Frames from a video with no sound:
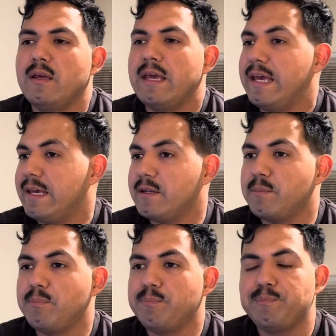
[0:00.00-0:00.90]

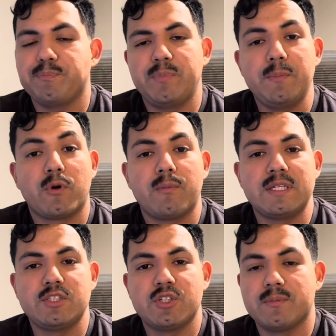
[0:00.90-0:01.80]
and people are
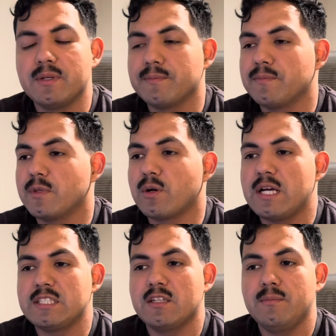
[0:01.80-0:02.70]
messaging me. They're
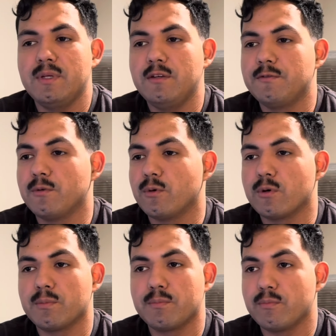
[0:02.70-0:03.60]
asking me
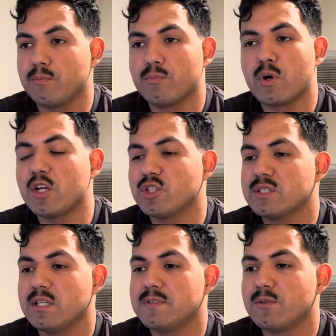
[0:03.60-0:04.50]
for projects
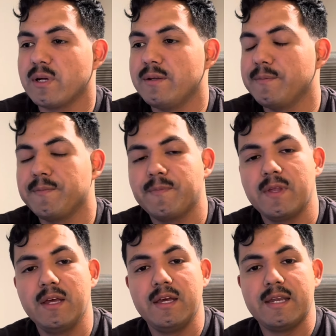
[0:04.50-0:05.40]
left and right.
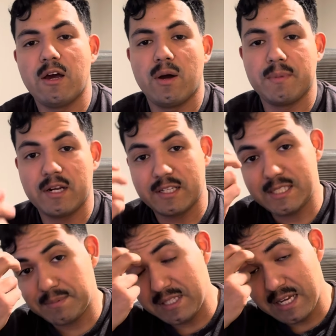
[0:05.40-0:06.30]
Now, I'm not
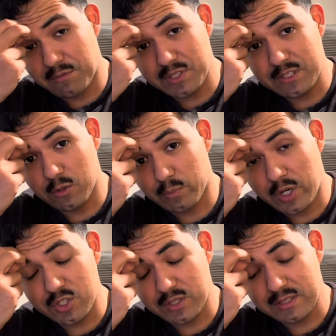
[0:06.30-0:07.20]
accepting every single
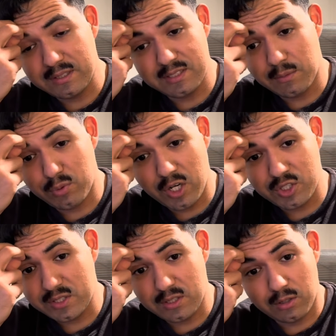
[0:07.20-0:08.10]
project. Some
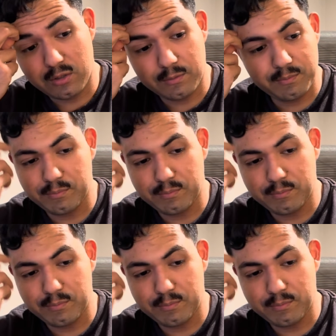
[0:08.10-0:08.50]
projects are